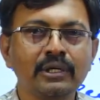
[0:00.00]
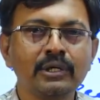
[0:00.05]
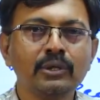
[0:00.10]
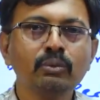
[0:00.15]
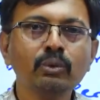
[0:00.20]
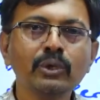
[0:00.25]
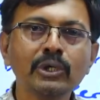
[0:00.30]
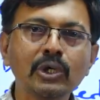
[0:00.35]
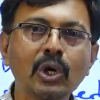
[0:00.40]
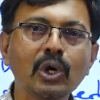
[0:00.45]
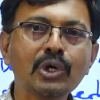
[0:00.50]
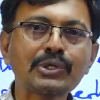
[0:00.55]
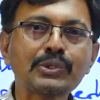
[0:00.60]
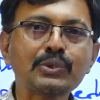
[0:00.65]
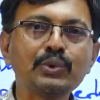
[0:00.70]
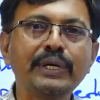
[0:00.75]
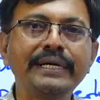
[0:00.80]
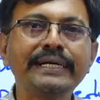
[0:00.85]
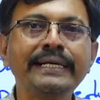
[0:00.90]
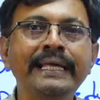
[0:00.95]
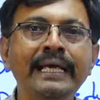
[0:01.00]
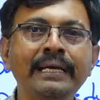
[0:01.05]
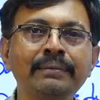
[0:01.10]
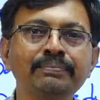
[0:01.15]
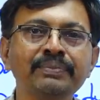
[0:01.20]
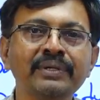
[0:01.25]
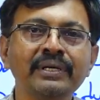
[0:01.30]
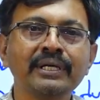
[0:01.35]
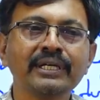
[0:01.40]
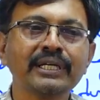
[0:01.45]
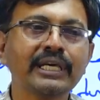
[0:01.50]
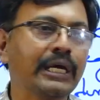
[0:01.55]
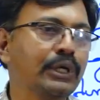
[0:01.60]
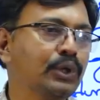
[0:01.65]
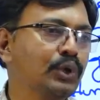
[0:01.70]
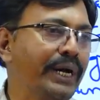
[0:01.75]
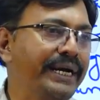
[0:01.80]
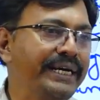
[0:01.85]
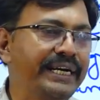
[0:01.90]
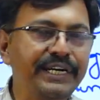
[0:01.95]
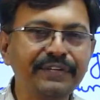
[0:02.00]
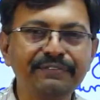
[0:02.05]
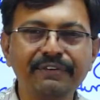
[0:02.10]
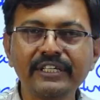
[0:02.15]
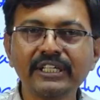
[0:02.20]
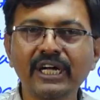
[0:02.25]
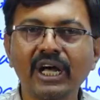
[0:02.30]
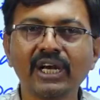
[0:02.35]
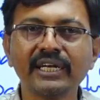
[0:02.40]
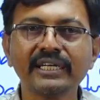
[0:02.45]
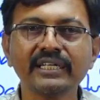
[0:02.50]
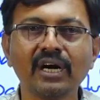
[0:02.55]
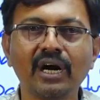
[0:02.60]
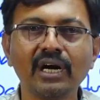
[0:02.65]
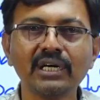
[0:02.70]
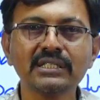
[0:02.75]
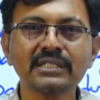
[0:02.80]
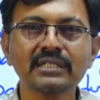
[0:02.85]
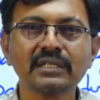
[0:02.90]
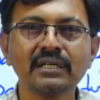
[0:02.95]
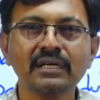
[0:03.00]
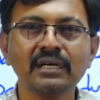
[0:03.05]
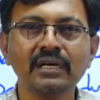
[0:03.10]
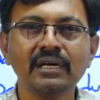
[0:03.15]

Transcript: we know student name. Can you identify the all records?